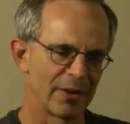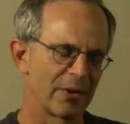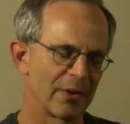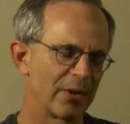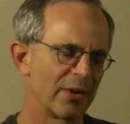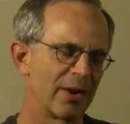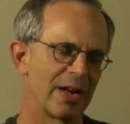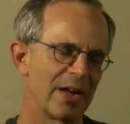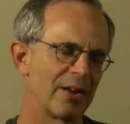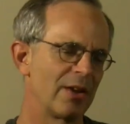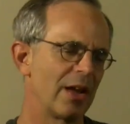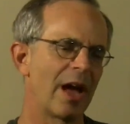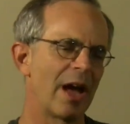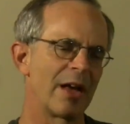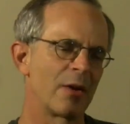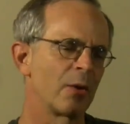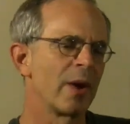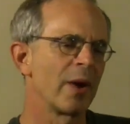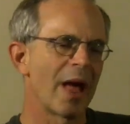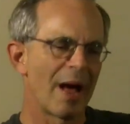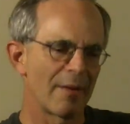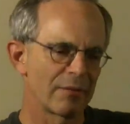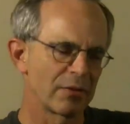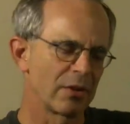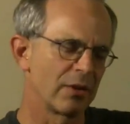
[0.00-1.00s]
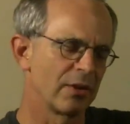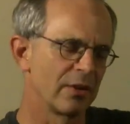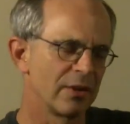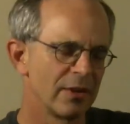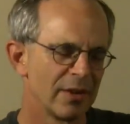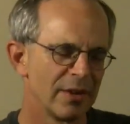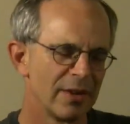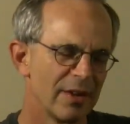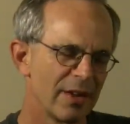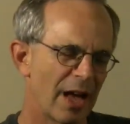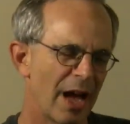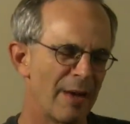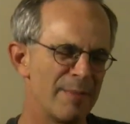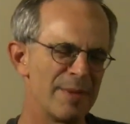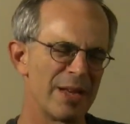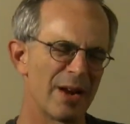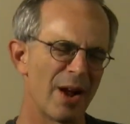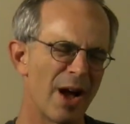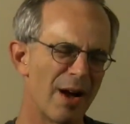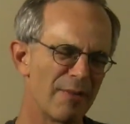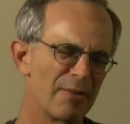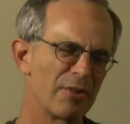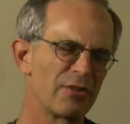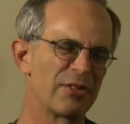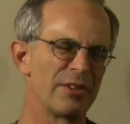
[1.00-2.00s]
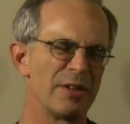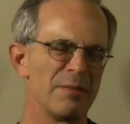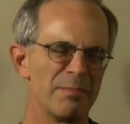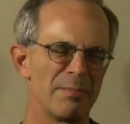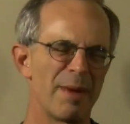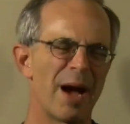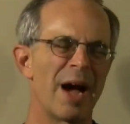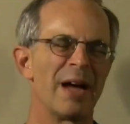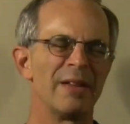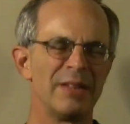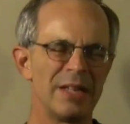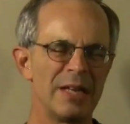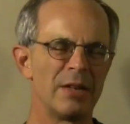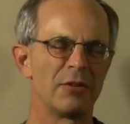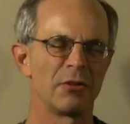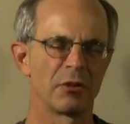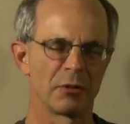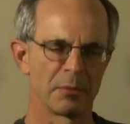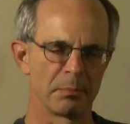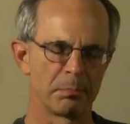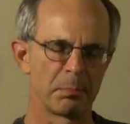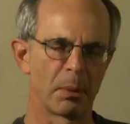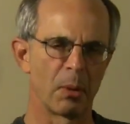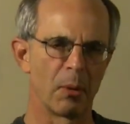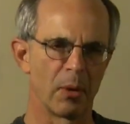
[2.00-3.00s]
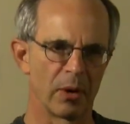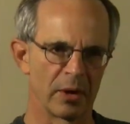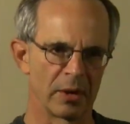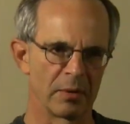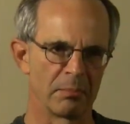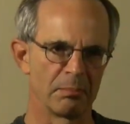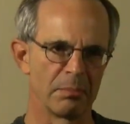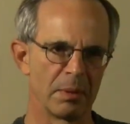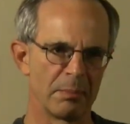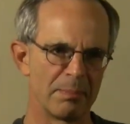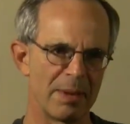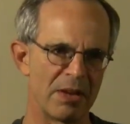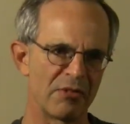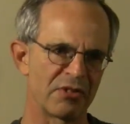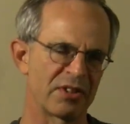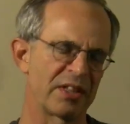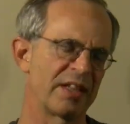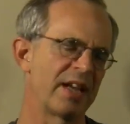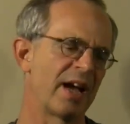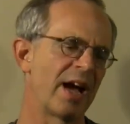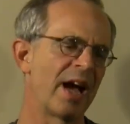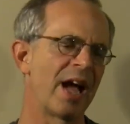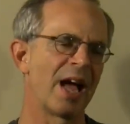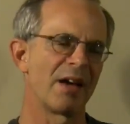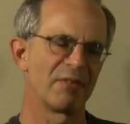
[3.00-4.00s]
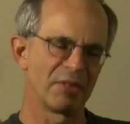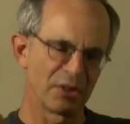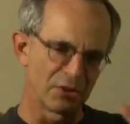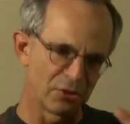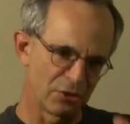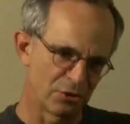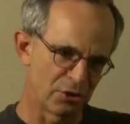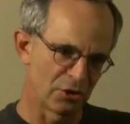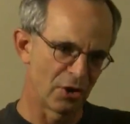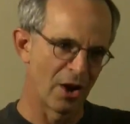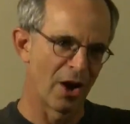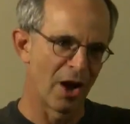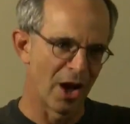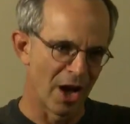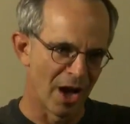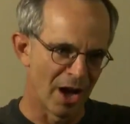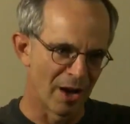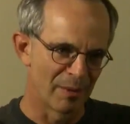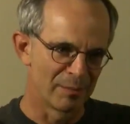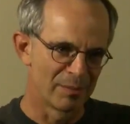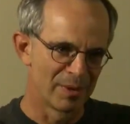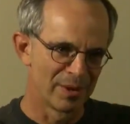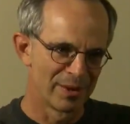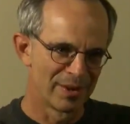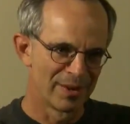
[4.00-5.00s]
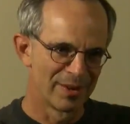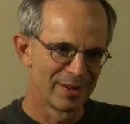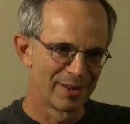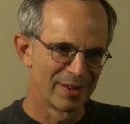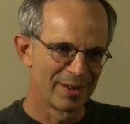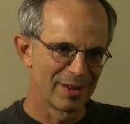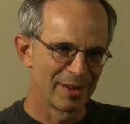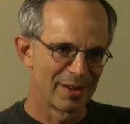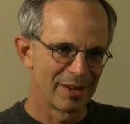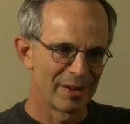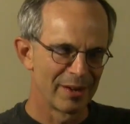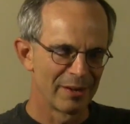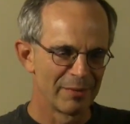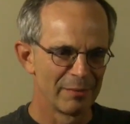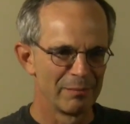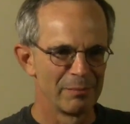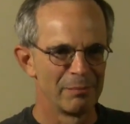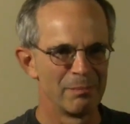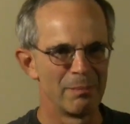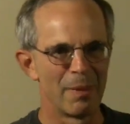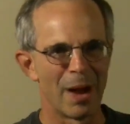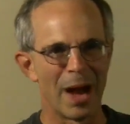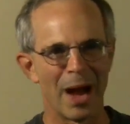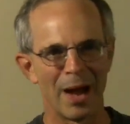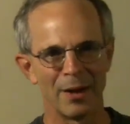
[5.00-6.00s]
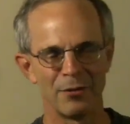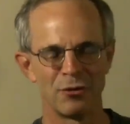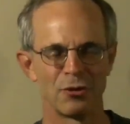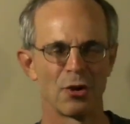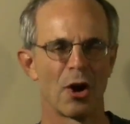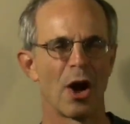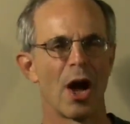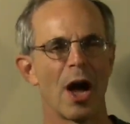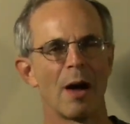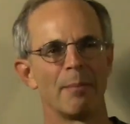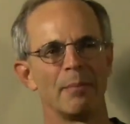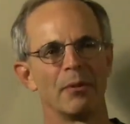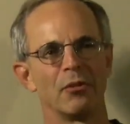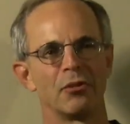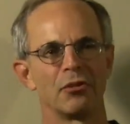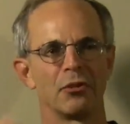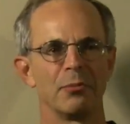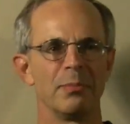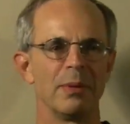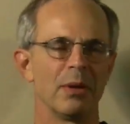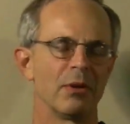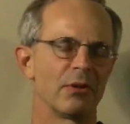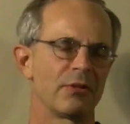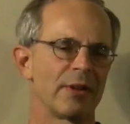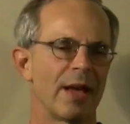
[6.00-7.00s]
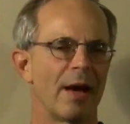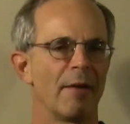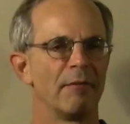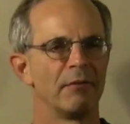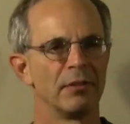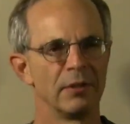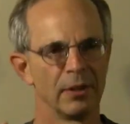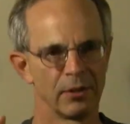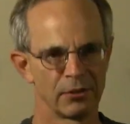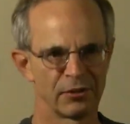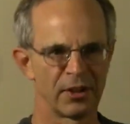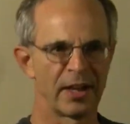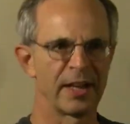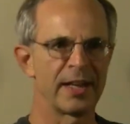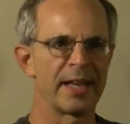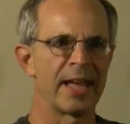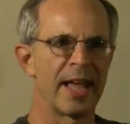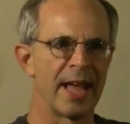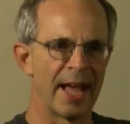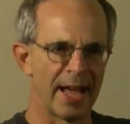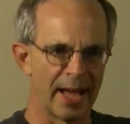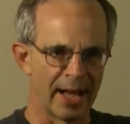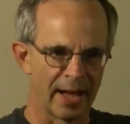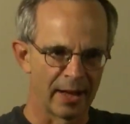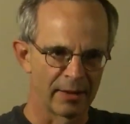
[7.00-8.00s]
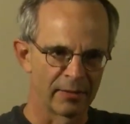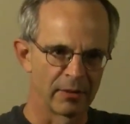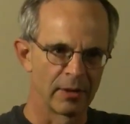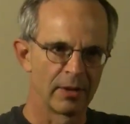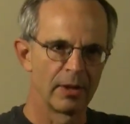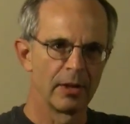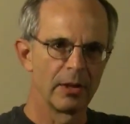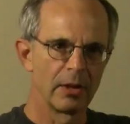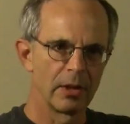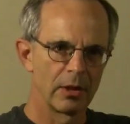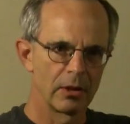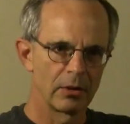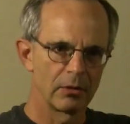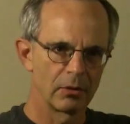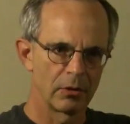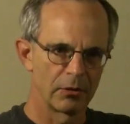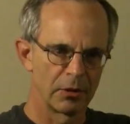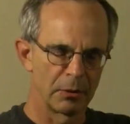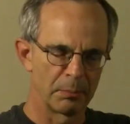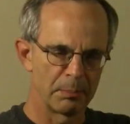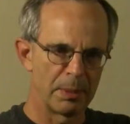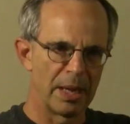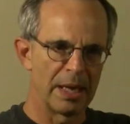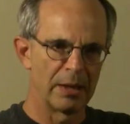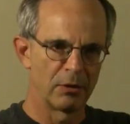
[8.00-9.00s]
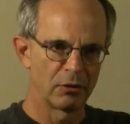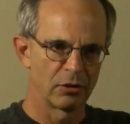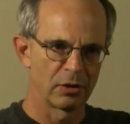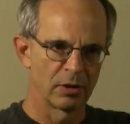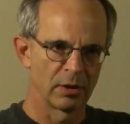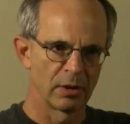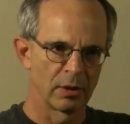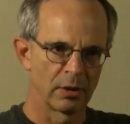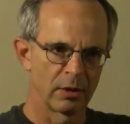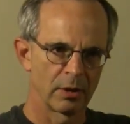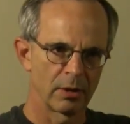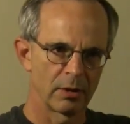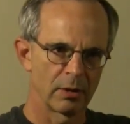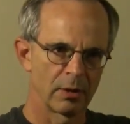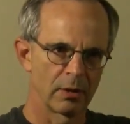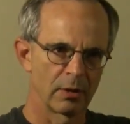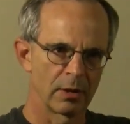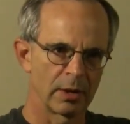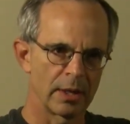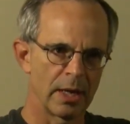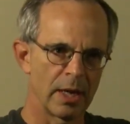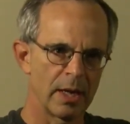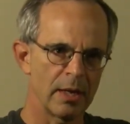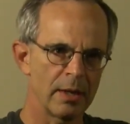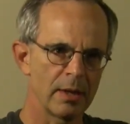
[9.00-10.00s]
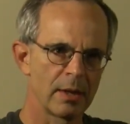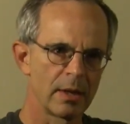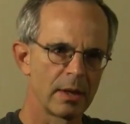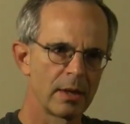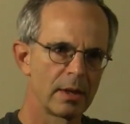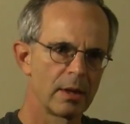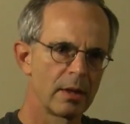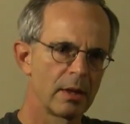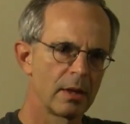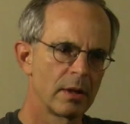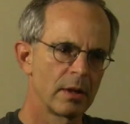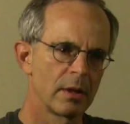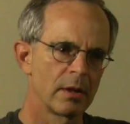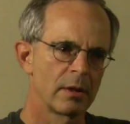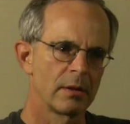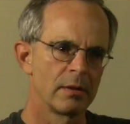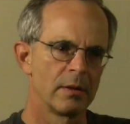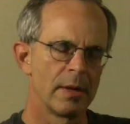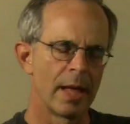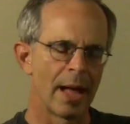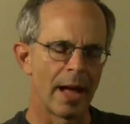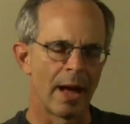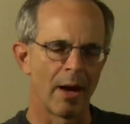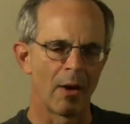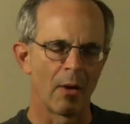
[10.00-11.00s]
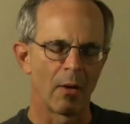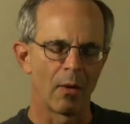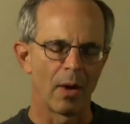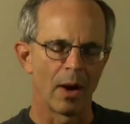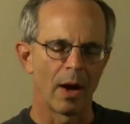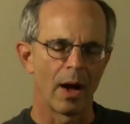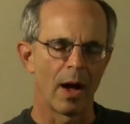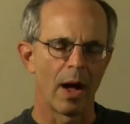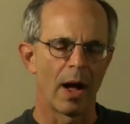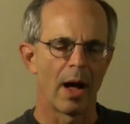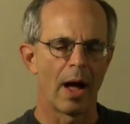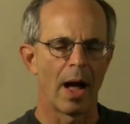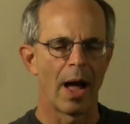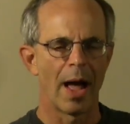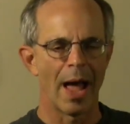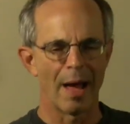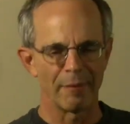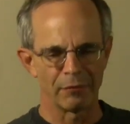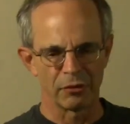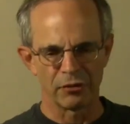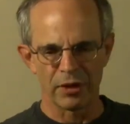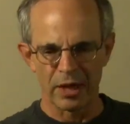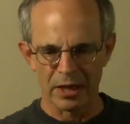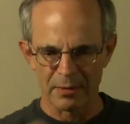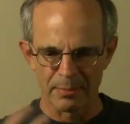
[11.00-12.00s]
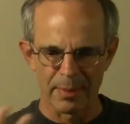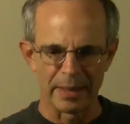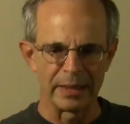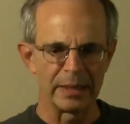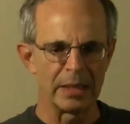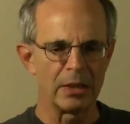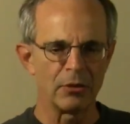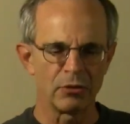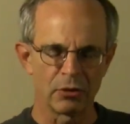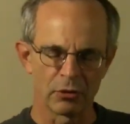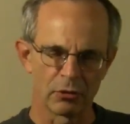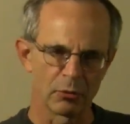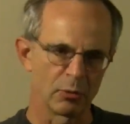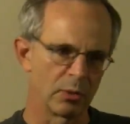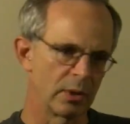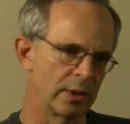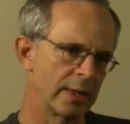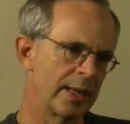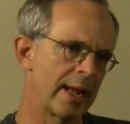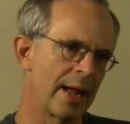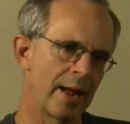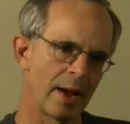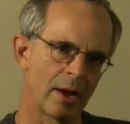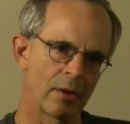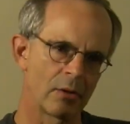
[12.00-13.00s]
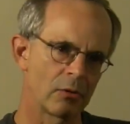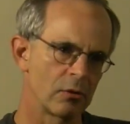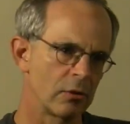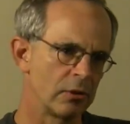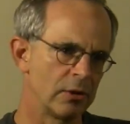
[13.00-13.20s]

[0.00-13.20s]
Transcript: I don't have to, obviously my needs are important, but basically I have a job. Mm-hmm. My job is to be as helpful as I can to the patient. Okay? Now, I have to take my needs into account.